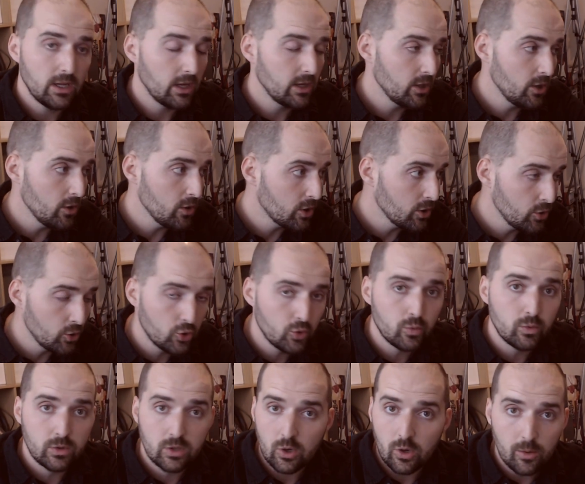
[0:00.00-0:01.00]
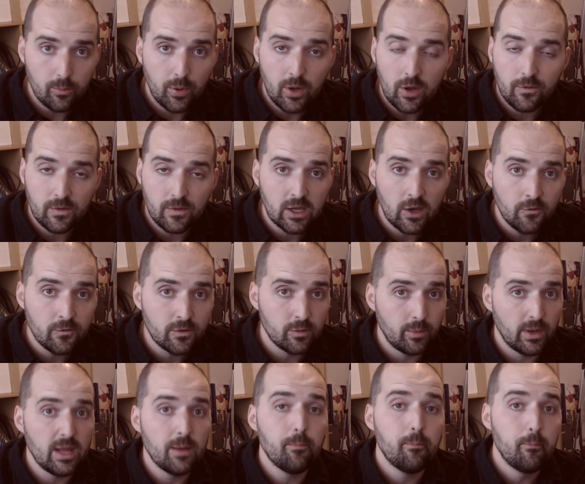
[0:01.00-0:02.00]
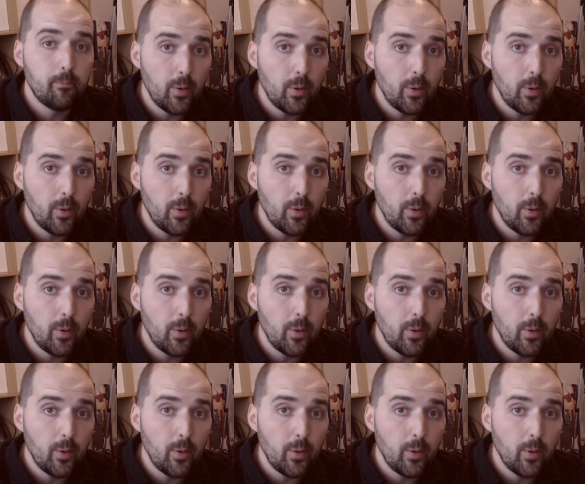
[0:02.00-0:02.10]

You can do it perfectly comfortably,